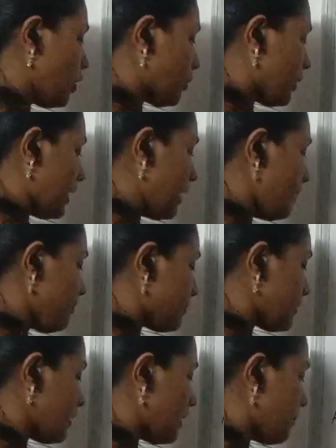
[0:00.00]
Okay,
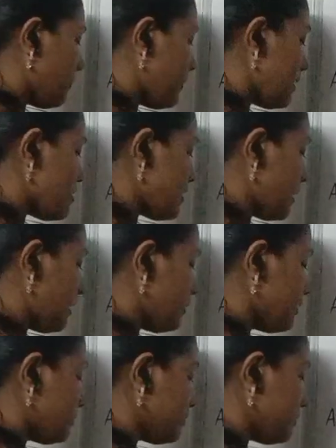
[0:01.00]
a pigeon,
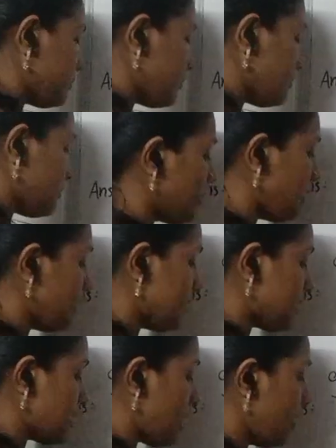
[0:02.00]

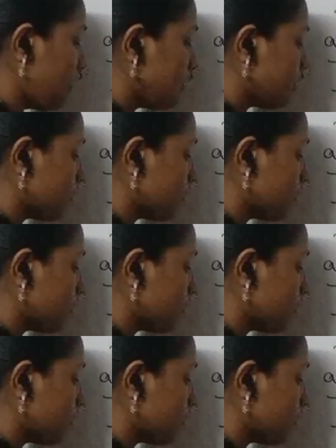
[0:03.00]
lizard,